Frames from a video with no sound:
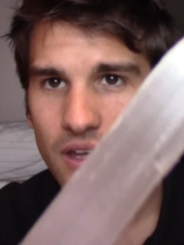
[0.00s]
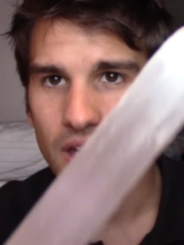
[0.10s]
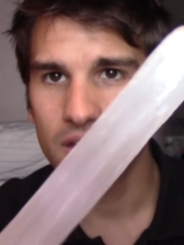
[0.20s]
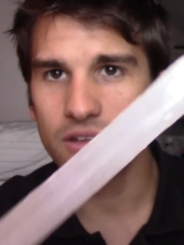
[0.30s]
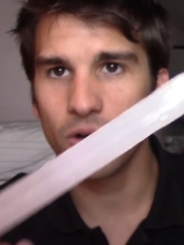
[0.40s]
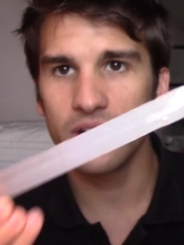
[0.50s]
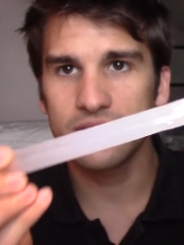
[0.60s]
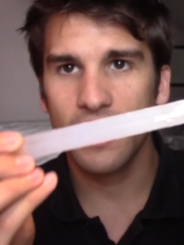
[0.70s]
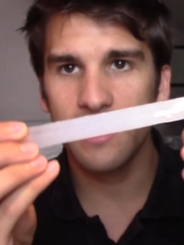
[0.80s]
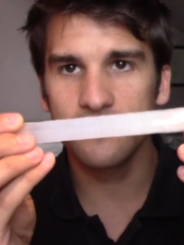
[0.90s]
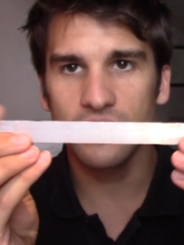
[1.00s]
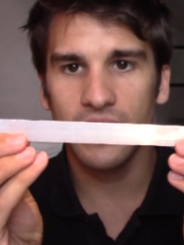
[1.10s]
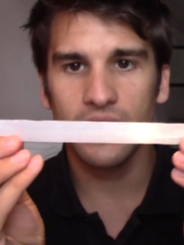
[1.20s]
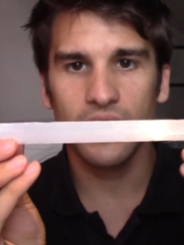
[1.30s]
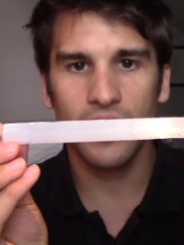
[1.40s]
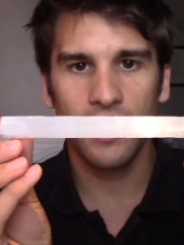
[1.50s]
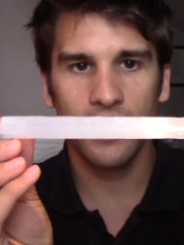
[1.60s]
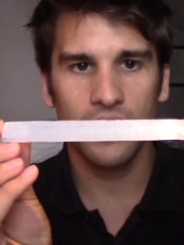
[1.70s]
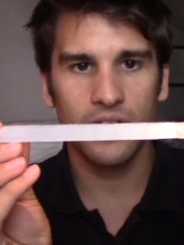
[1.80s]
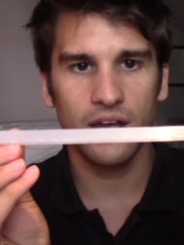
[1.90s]
So it's kind of like,
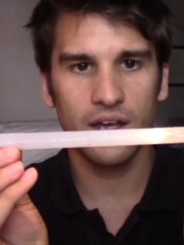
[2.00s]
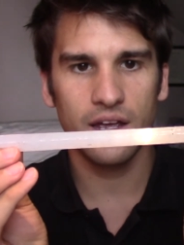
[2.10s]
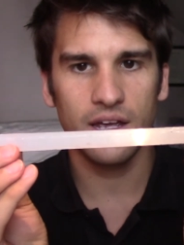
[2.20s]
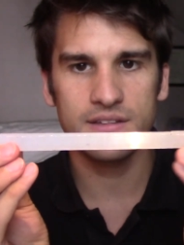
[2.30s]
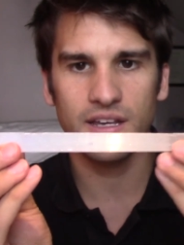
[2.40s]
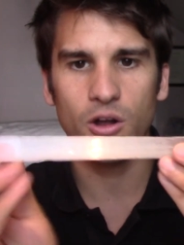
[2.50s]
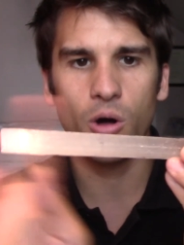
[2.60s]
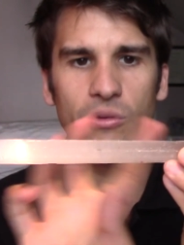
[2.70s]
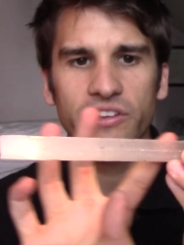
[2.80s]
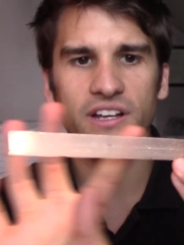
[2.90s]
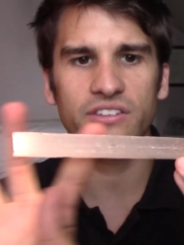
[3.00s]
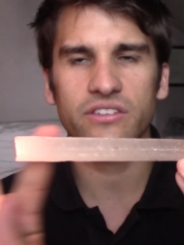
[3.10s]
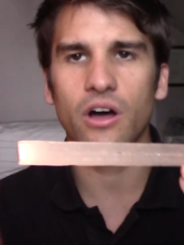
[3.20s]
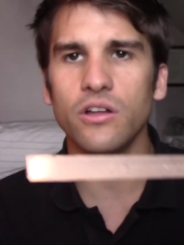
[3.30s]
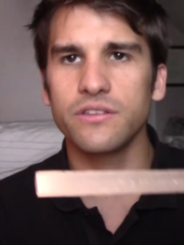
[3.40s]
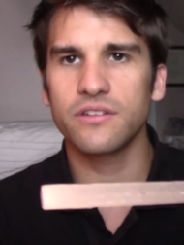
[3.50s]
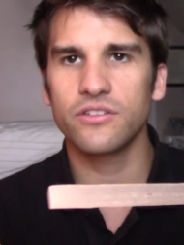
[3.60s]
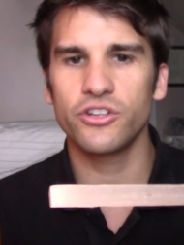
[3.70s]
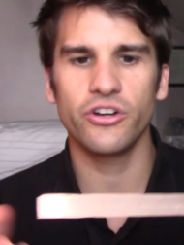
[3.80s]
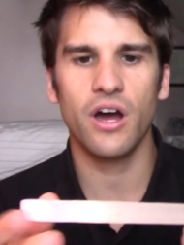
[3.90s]
it's like almost like a salt,
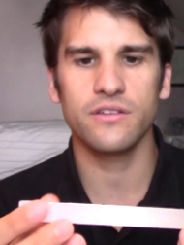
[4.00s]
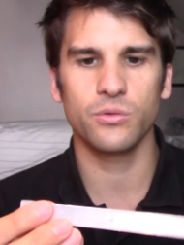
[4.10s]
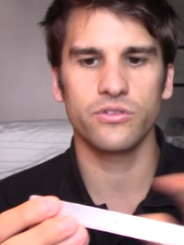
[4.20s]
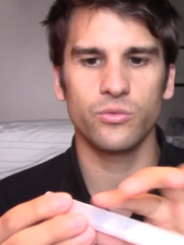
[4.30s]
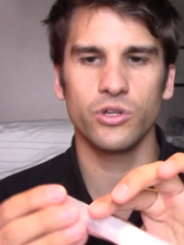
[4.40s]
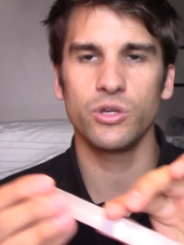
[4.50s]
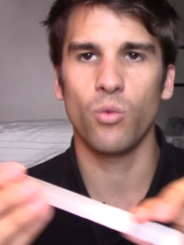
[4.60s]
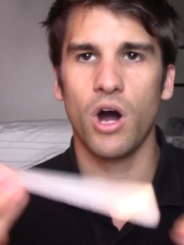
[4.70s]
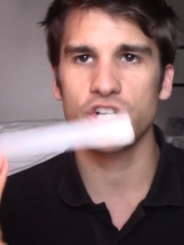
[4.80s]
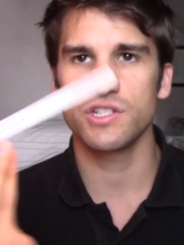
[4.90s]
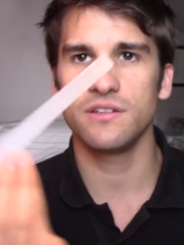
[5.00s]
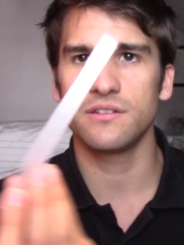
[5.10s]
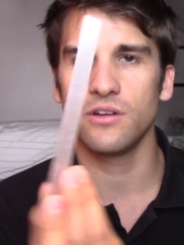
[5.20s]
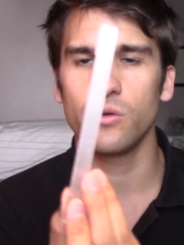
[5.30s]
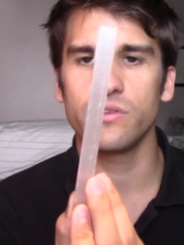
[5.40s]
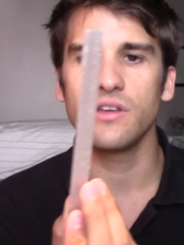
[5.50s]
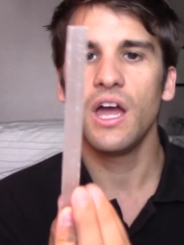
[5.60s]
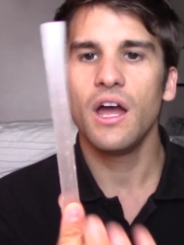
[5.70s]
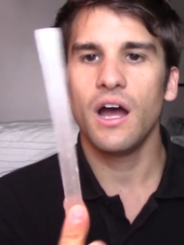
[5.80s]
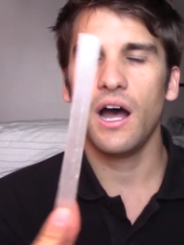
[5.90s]
so you're not supposed to really wash these stones
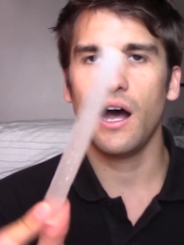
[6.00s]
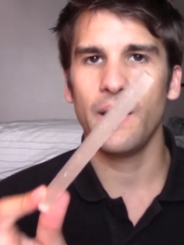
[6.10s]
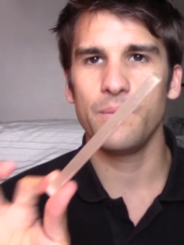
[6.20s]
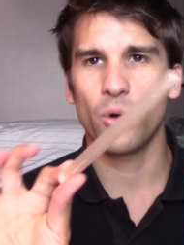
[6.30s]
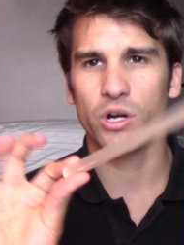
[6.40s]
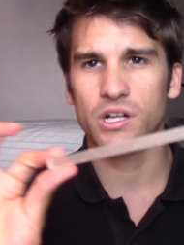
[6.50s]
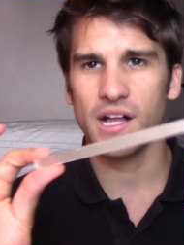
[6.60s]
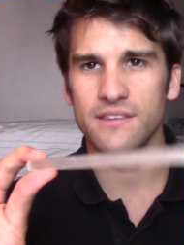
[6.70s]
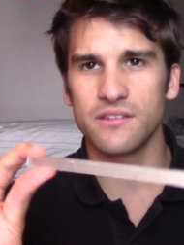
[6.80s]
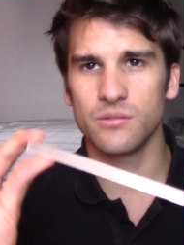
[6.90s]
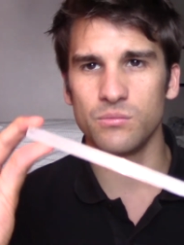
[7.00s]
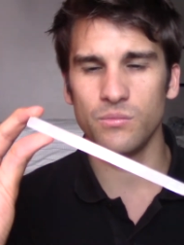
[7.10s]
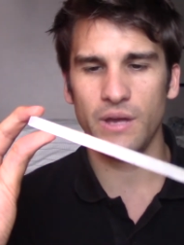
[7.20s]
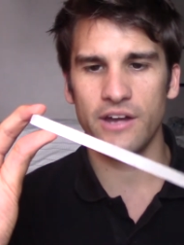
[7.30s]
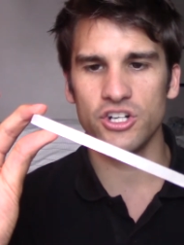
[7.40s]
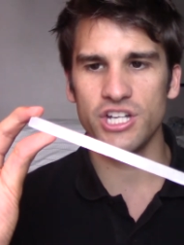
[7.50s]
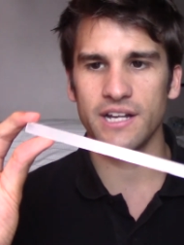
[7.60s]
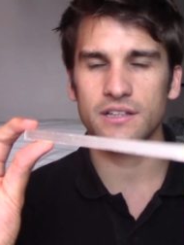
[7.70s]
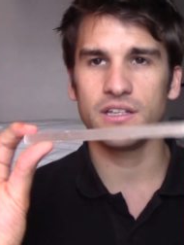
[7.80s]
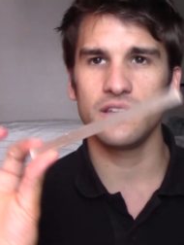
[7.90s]
or cleanse them
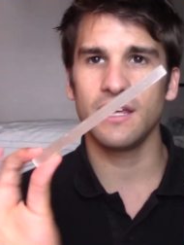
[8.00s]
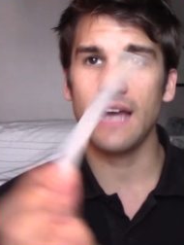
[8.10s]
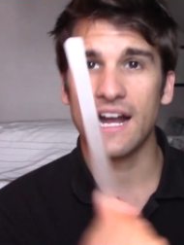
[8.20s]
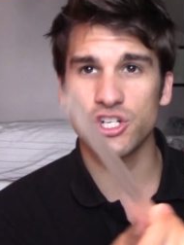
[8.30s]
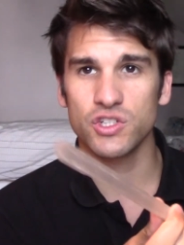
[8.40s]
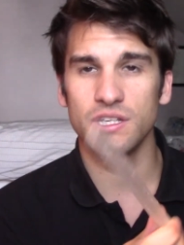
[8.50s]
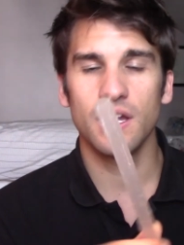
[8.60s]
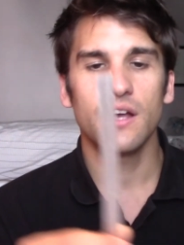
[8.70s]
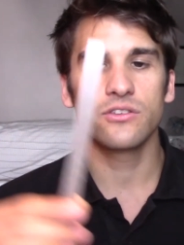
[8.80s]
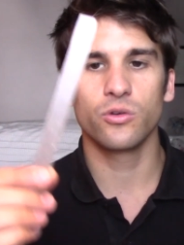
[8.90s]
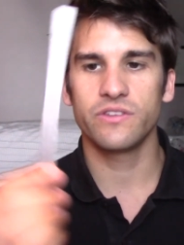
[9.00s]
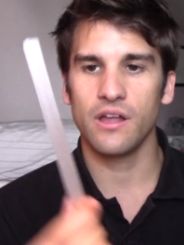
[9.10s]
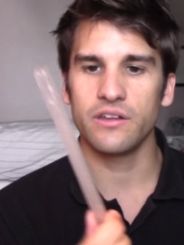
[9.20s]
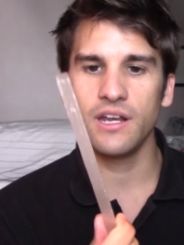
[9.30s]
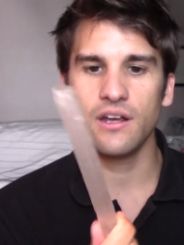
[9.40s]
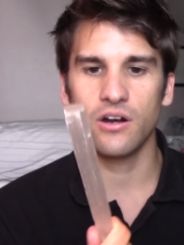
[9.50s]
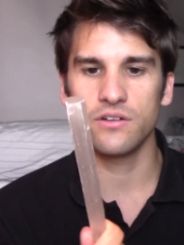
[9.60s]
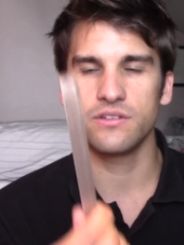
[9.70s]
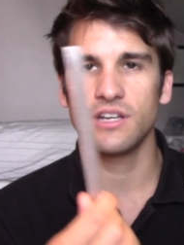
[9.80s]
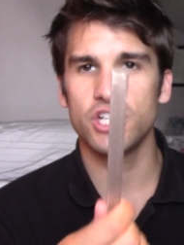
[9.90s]
energetically. So selenite are
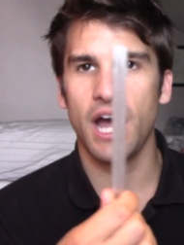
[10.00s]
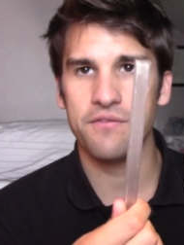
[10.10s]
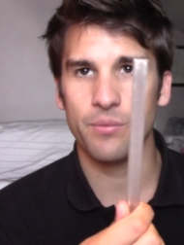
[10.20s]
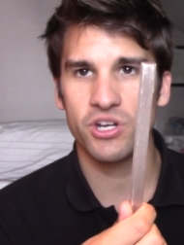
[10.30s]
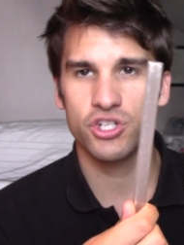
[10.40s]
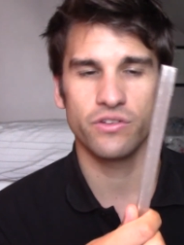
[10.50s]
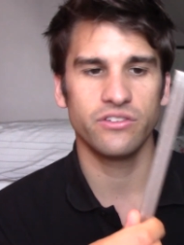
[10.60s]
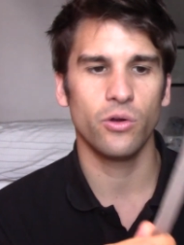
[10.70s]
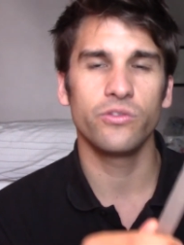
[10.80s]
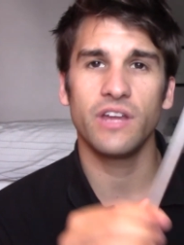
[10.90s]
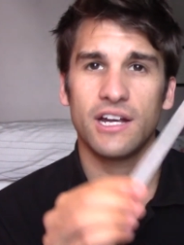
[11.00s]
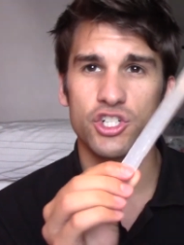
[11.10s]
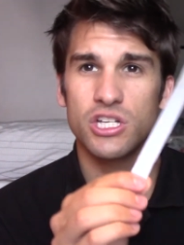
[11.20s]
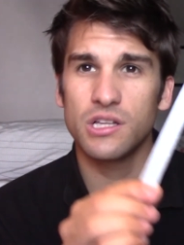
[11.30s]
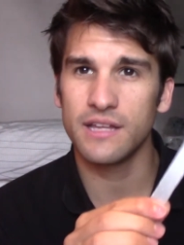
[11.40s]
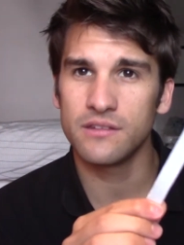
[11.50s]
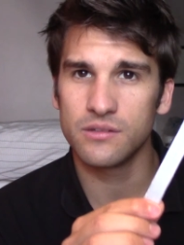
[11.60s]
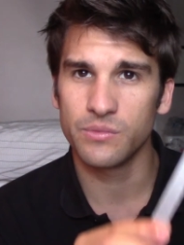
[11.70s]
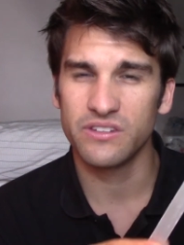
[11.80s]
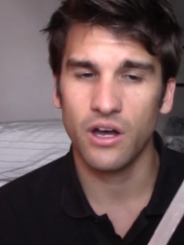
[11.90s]
such high vibrational stones, they actually cleanse
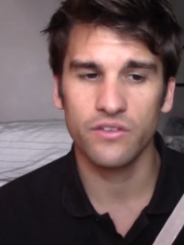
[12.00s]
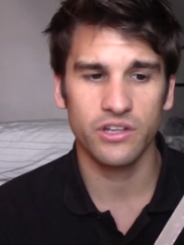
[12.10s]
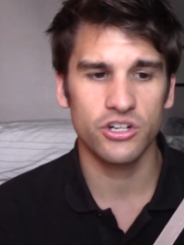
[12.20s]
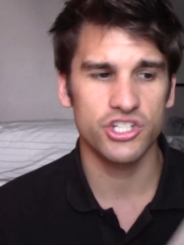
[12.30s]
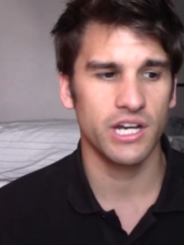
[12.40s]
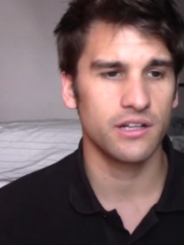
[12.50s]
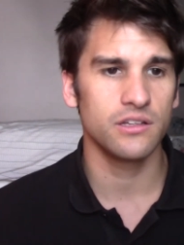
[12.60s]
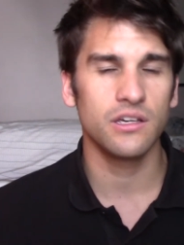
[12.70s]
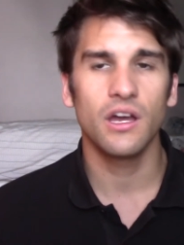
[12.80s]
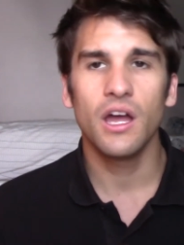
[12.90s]
themselves energetically.